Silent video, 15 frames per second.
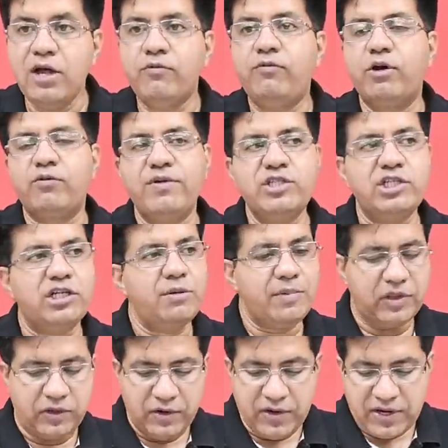For question number
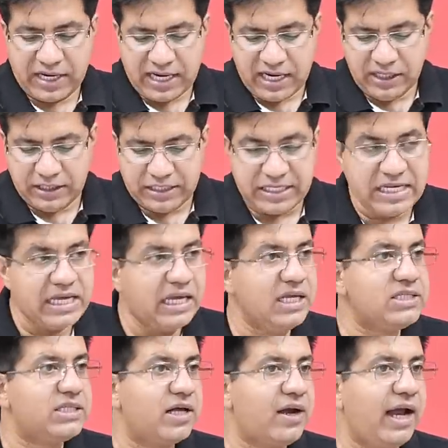30, D
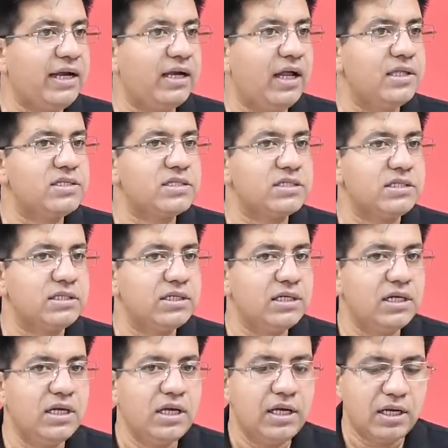is the right answer.
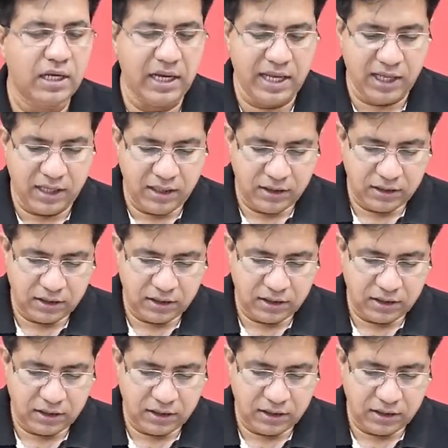Clear?